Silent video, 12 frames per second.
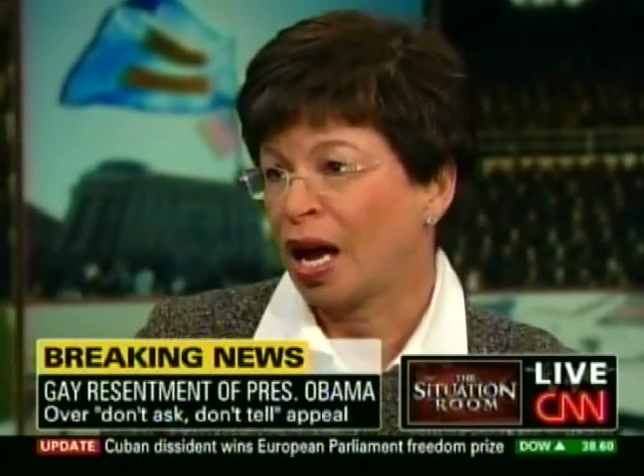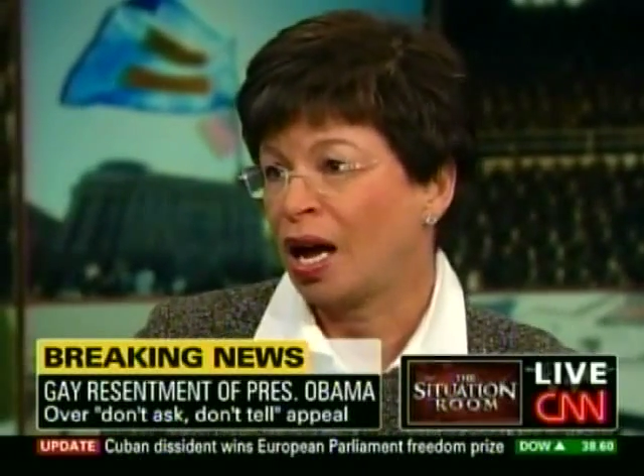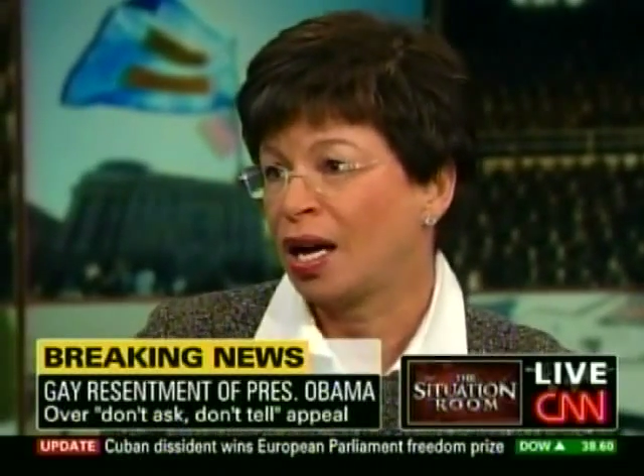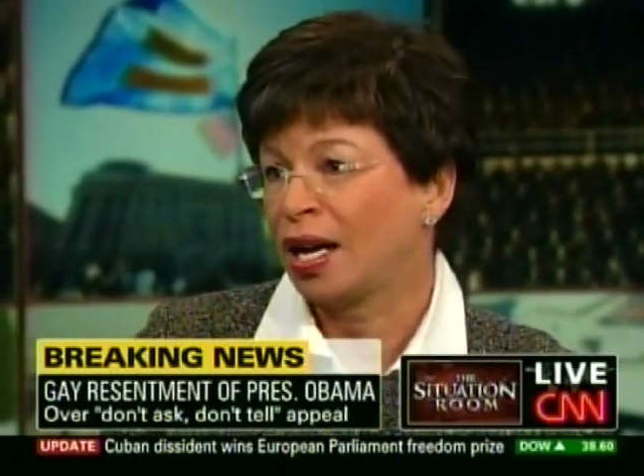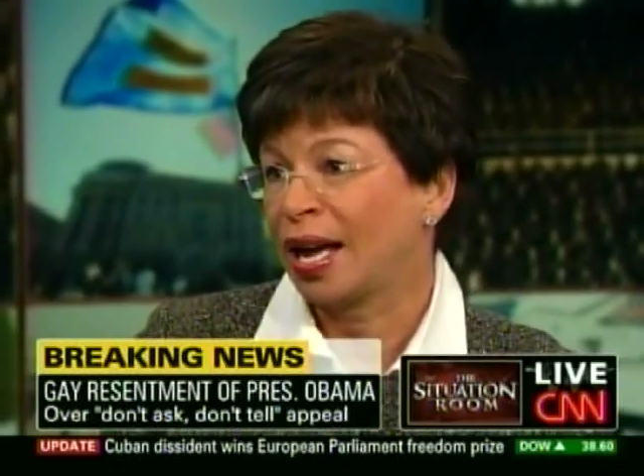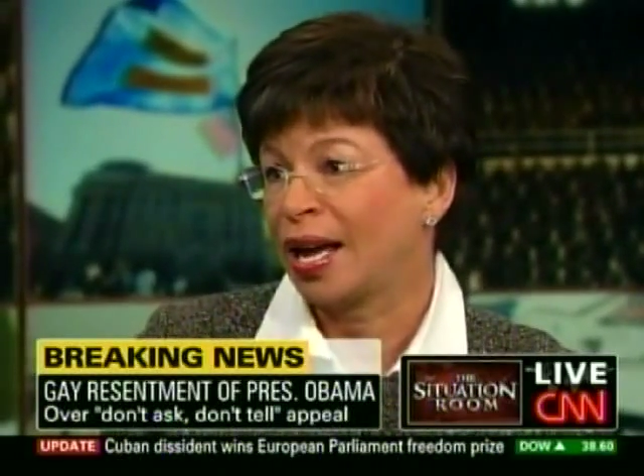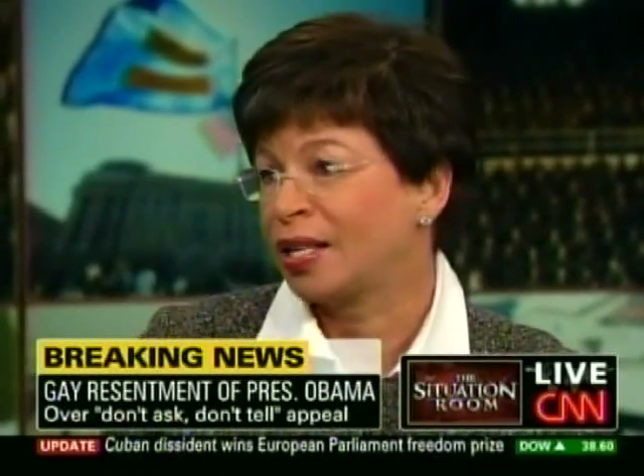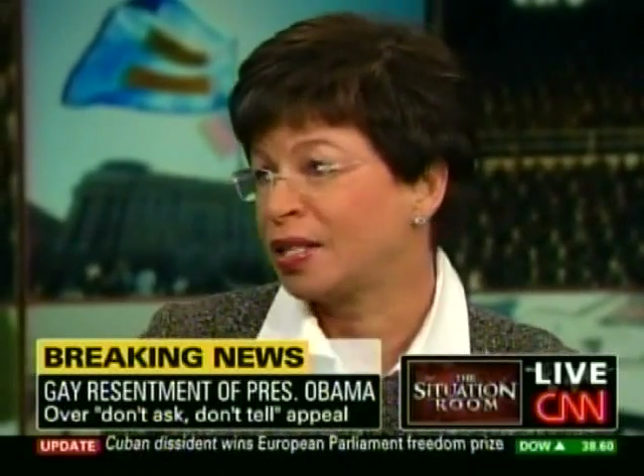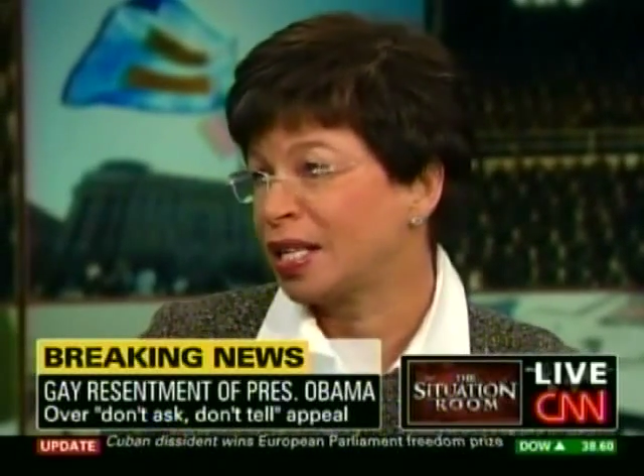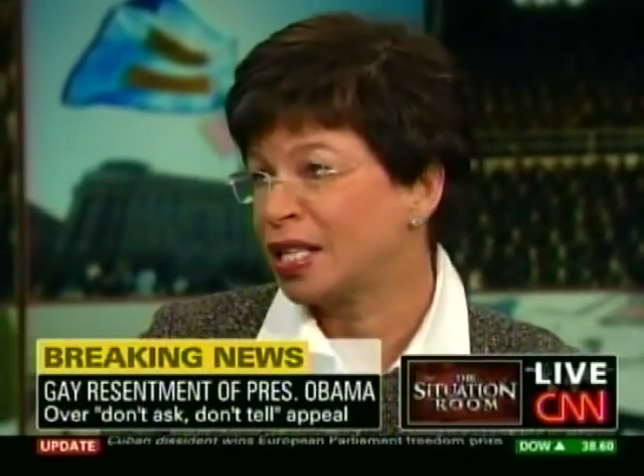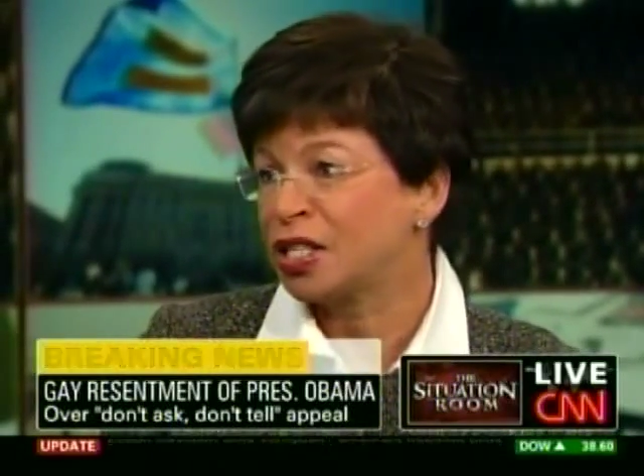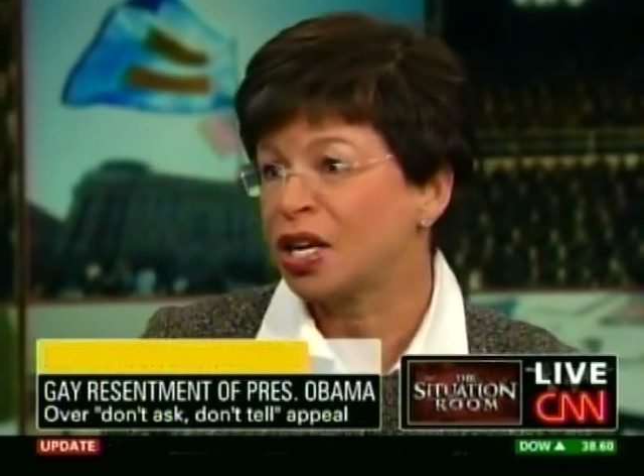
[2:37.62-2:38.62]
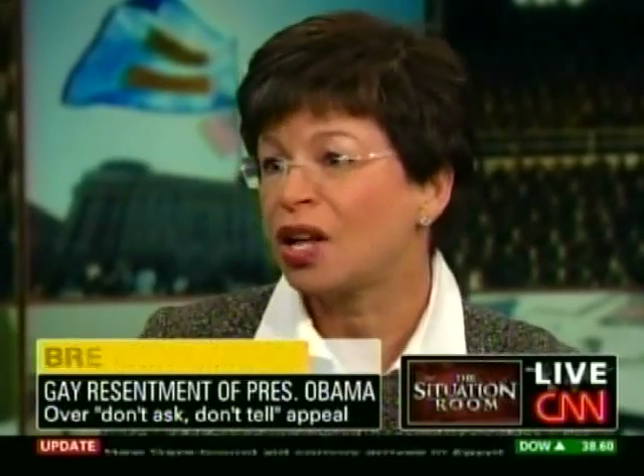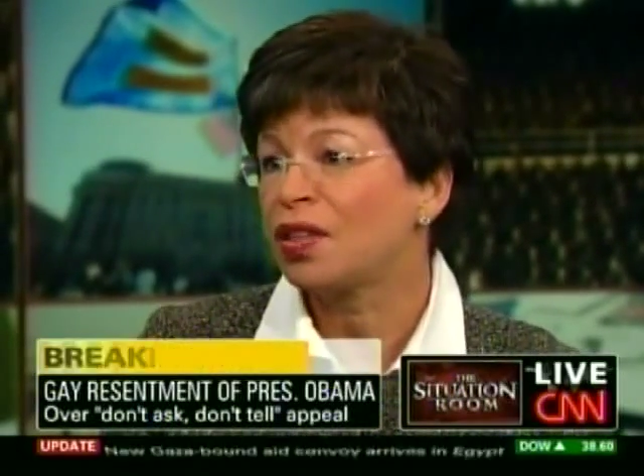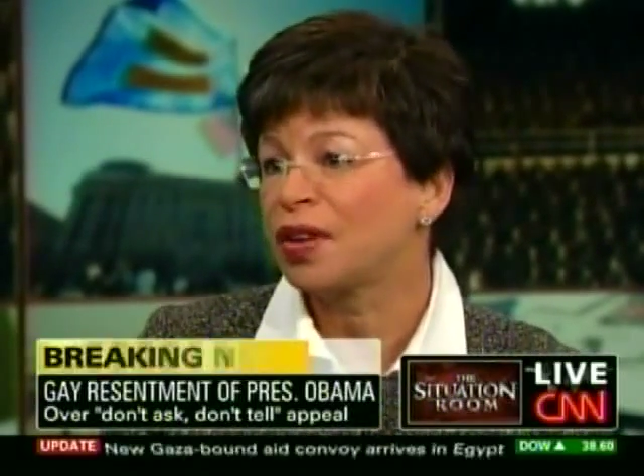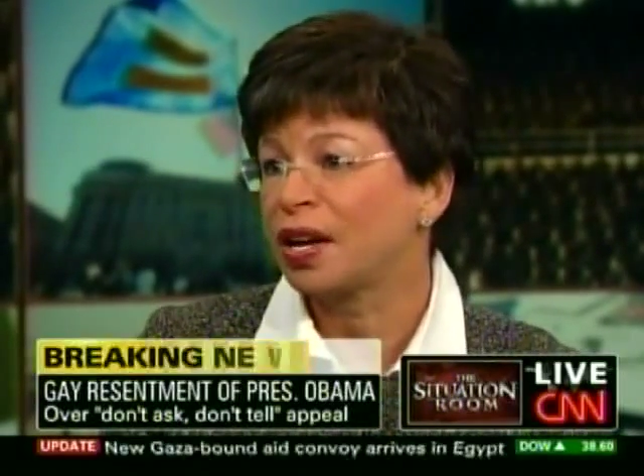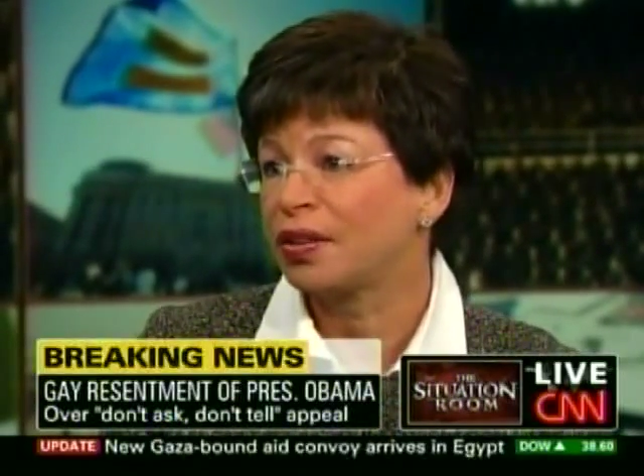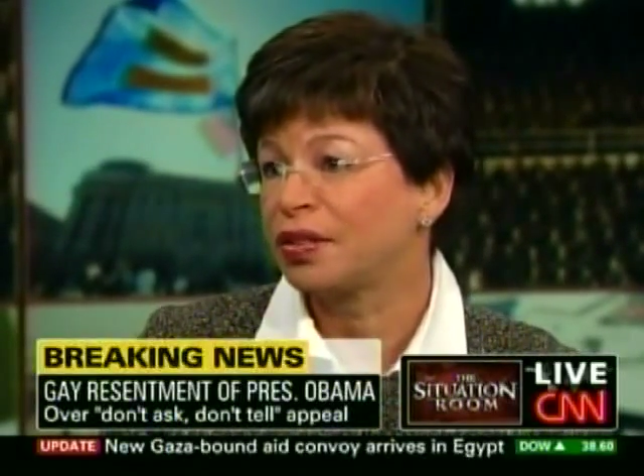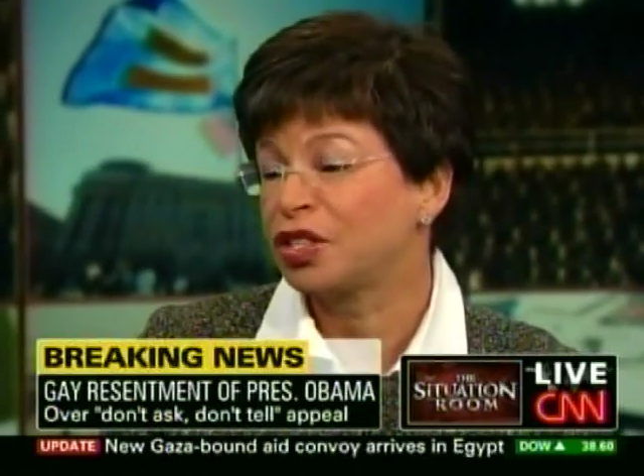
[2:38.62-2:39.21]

And until then,